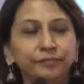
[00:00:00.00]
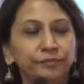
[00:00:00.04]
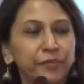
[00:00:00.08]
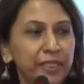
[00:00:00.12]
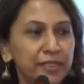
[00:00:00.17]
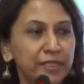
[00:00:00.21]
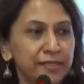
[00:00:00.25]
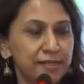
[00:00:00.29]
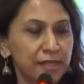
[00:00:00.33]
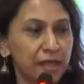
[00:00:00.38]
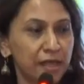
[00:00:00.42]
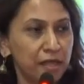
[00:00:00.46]

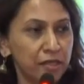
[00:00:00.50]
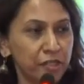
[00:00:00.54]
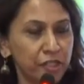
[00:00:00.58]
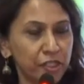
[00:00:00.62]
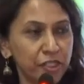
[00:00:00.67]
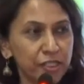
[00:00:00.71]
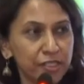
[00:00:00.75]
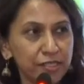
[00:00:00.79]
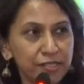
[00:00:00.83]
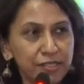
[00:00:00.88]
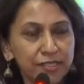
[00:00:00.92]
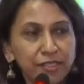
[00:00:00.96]
Because
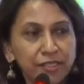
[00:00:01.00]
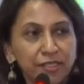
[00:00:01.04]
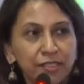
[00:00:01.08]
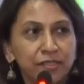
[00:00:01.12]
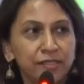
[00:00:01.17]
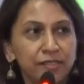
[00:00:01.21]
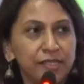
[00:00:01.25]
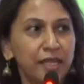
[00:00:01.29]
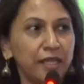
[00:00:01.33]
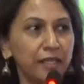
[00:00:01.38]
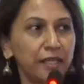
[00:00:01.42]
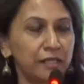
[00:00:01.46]
Ashish
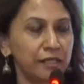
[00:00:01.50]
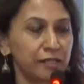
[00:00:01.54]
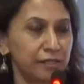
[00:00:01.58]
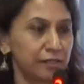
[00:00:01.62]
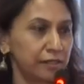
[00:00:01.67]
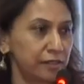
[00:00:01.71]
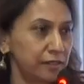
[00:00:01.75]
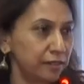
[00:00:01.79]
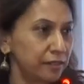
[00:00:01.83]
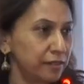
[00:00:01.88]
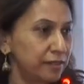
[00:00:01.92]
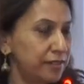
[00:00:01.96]

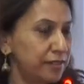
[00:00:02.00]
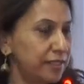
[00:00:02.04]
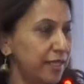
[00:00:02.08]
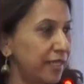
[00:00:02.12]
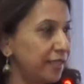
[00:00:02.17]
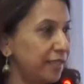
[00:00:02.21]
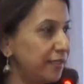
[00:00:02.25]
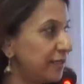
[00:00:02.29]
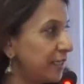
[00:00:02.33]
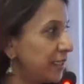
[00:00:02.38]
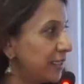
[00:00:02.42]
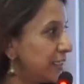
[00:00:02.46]

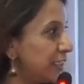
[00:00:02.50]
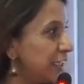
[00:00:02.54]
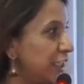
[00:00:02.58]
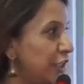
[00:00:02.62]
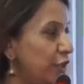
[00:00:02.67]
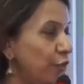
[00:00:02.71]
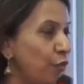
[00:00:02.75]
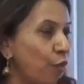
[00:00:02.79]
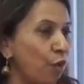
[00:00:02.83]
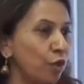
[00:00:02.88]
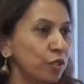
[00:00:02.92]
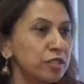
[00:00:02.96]
said that
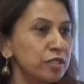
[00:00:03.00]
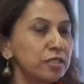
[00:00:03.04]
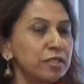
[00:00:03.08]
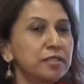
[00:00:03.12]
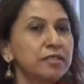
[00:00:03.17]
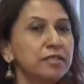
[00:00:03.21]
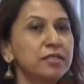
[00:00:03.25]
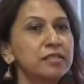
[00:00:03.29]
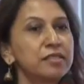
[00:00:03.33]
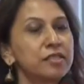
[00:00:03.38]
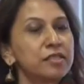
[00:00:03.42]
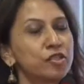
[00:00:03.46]
he
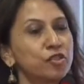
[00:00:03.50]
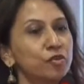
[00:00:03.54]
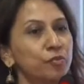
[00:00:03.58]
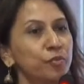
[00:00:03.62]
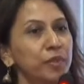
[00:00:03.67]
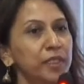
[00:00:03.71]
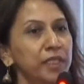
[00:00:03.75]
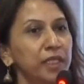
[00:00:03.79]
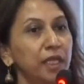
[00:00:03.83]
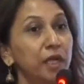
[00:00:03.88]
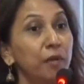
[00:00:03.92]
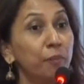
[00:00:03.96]
wanted this to
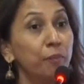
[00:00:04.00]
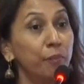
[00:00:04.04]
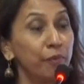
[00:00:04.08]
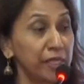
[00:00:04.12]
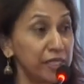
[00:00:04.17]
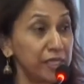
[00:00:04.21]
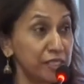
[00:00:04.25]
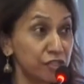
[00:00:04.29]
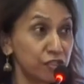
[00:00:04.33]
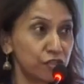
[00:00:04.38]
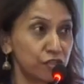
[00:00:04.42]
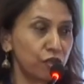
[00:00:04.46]
be a
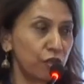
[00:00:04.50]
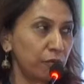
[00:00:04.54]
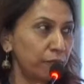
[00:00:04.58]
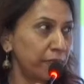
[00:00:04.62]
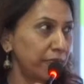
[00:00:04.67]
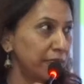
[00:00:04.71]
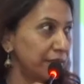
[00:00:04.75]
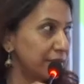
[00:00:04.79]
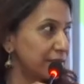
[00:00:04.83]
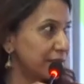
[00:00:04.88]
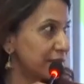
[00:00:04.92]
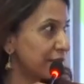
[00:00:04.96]

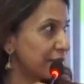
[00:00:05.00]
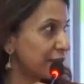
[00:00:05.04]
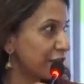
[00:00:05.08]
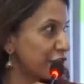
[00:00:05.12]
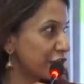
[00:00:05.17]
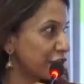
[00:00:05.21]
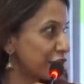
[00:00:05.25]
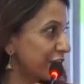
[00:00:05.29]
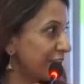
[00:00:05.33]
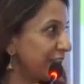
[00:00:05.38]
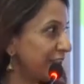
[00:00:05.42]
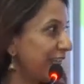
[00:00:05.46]
brainstorming
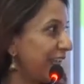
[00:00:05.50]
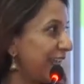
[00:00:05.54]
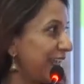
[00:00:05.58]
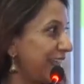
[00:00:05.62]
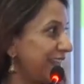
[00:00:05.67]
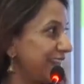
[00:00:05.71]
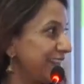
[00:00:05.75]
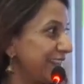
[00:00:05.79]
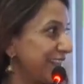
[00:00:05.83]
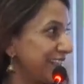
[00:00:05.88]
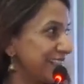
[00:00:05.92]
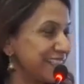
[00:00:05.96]
discussion
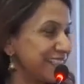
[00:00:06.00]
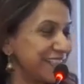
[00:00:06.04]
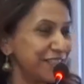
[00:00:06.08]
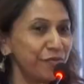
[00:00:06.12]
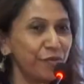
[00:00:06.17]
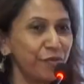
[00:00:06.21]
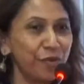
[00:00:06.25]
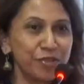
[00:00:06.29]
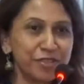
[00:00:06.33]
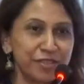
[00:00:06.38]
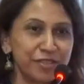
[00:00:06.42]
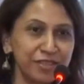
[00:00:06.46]
and that he
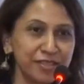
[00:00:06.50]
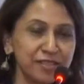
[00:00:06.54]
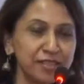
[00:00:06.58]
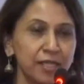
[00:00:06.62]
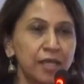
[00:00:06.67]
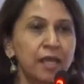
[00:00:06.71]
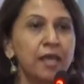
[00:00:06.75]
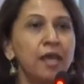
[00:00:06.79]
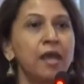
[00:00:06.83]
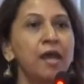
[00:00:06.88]
wanted